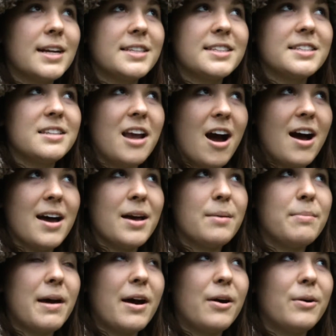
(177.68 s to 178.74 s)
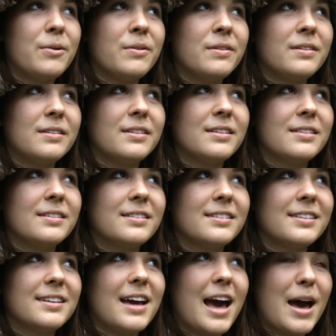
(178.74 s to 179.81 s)
It's not about
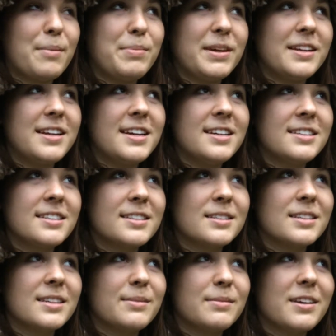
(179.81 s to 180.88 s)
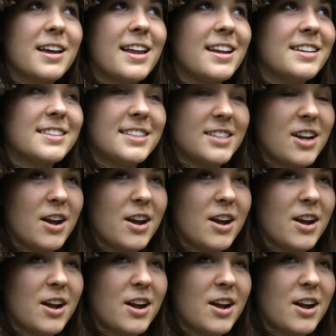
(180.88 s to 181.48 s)
happiness, and it's